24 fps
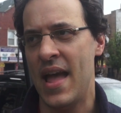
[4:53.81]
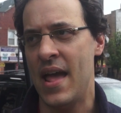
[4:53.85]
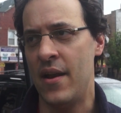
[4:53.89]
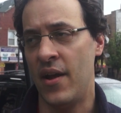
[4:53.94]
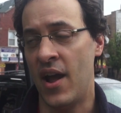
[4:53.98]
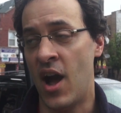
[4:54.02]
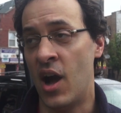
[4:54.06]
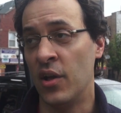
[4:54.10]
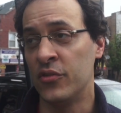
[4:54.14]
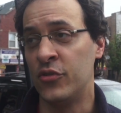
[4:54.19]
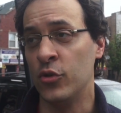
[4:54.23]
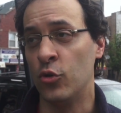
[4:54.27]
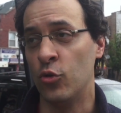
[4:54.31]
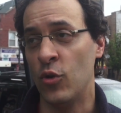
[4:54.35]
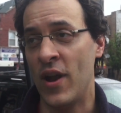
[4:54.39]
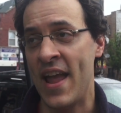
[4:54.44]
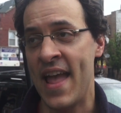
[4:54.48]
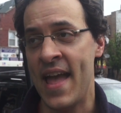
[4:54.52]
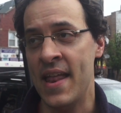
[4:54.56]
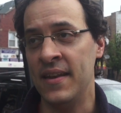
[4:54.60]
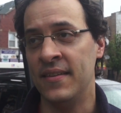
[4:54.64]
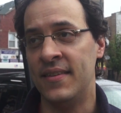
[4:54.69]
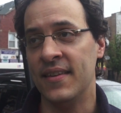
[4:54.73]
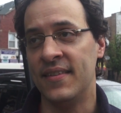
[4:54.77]
And I also
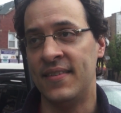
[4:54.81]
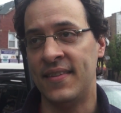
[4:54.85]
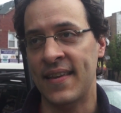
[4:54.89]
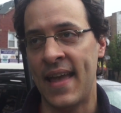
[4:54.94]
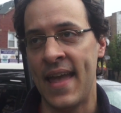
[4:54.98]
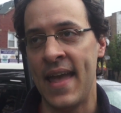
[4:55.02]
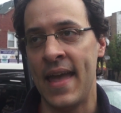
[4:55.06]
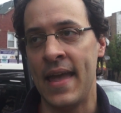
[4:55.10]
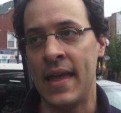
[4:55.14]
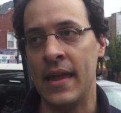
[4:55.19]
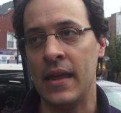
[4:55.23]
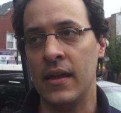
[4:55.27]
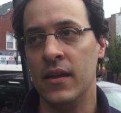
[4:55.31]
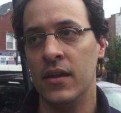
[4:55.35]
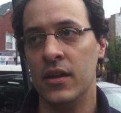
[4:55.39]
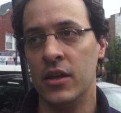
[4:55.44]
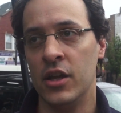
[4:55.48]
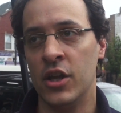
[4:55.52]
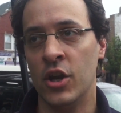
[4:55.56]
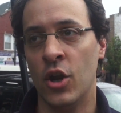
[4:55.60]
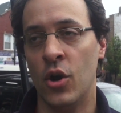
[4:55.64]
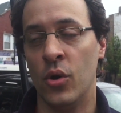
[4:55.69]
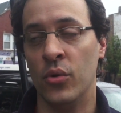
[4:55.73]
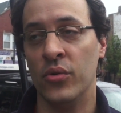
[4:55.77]
ran to say,
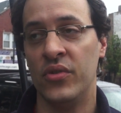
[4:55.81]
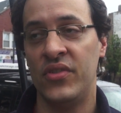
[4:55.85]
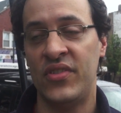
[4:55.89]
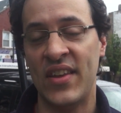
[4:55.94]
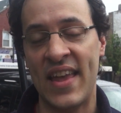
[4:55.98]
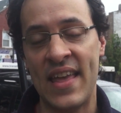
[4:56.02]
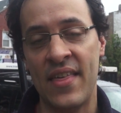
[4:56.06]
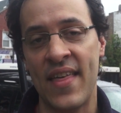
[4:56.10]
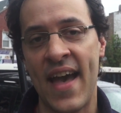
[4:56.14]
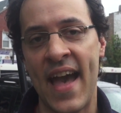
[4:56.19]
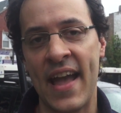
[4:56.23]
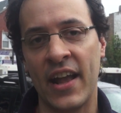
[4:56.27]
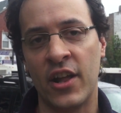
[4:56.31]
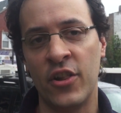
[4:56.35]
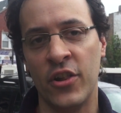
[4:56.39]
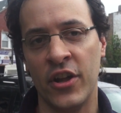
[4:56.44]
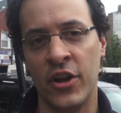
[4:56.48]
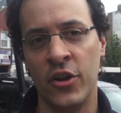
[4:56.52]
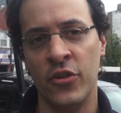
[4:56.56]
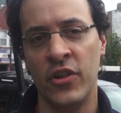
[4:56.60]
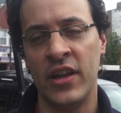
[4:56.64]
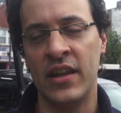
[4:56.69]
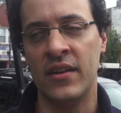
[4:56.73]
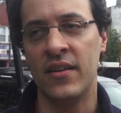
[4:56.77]
you know, say that
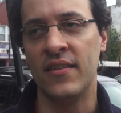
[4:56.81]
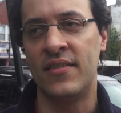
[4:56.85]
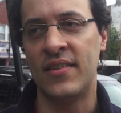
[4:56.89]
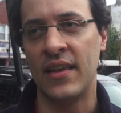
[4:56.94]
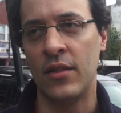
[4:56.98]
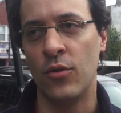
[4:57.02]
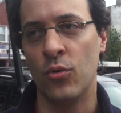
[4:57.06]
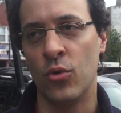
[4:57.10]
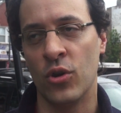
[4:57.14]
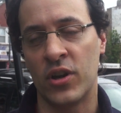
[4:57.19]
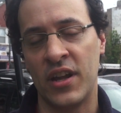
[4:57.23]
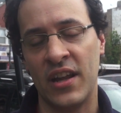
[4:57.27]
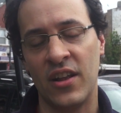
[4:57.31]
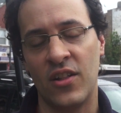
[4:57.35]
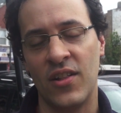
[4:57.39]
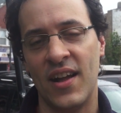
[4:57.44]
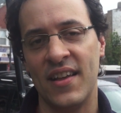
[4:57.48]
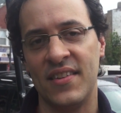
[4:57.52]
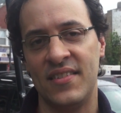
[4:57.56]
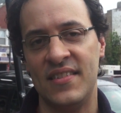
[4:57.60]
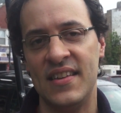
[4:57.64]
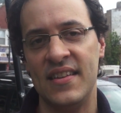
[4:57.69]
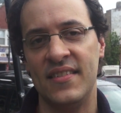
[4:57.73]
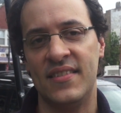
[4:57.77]
clearly and to say the working
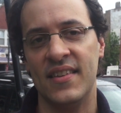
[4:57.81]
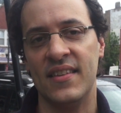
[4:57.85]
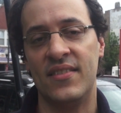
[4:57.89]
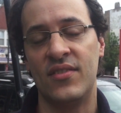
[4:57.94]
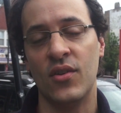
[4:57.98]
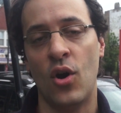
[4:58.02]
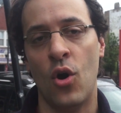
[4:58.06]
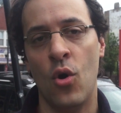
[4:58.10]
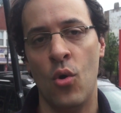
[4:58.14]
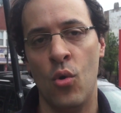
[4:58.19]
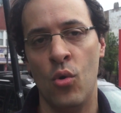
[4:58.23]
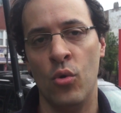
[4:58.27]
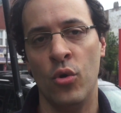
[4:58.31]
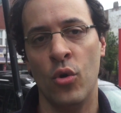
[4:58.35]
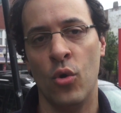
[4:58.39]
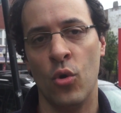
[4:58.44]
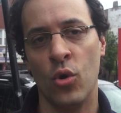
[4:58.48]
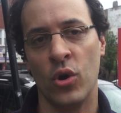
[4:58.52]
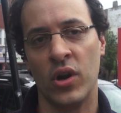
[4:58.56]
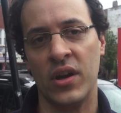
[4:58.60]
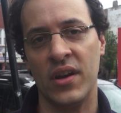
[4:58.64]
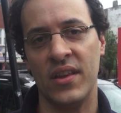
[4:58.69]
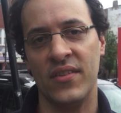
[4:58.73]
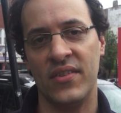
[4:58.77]
class needs its own
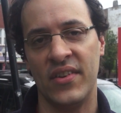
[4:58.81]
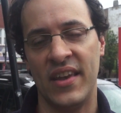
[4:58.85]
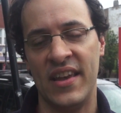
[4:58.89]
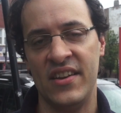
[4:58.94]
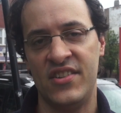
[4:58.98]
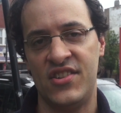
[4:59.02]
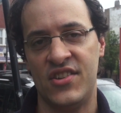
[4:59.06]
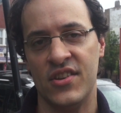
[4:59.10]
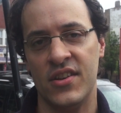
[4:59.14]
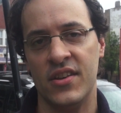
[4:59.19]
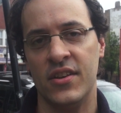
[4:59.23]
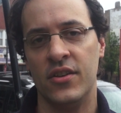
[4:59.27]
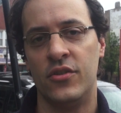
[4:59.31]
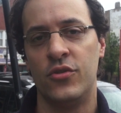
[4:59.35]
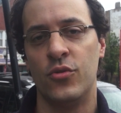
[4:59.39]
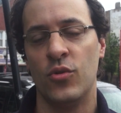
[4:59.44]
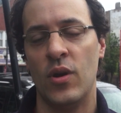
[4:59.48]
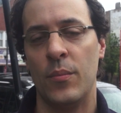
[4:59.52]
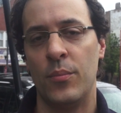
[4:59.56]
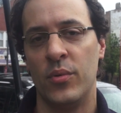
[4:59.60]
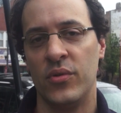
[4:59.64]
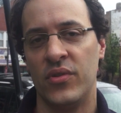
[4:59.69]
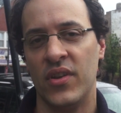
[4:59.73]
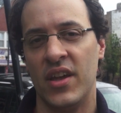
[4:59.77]
organization to
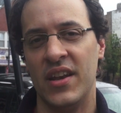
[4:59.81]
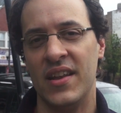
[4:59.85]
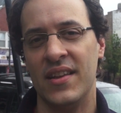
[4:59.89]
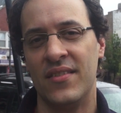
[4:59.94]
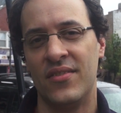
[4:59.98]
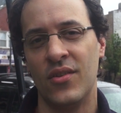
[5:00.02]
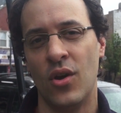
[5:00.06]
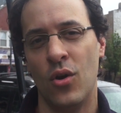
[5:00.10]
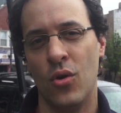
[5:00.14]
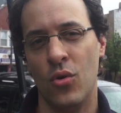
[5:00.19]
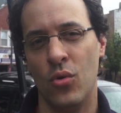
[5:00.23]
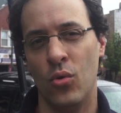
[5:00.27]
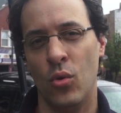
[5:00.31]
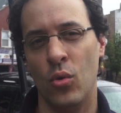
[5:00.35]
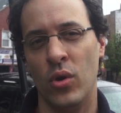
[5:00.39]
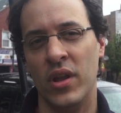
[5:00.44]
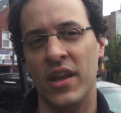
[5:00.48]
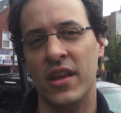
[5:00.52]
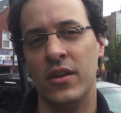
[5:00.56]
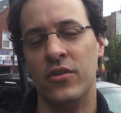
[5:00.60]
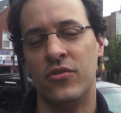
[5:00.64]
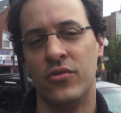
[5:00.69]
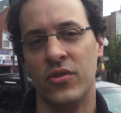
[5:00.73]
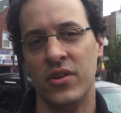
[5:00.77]
represent its own
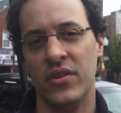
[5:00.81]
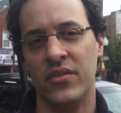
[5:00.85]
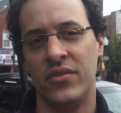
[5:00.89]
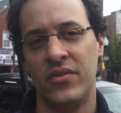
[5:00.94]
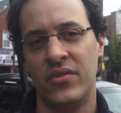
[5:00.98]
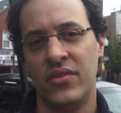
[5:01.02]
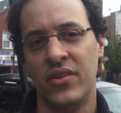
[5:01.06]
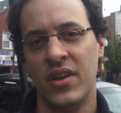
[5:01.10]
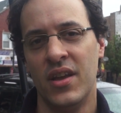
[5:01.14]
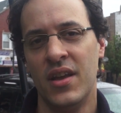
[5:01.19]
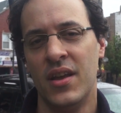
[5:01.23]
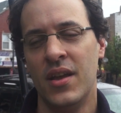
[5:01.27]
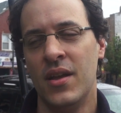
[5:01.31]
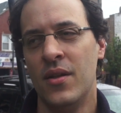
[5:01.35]
interests.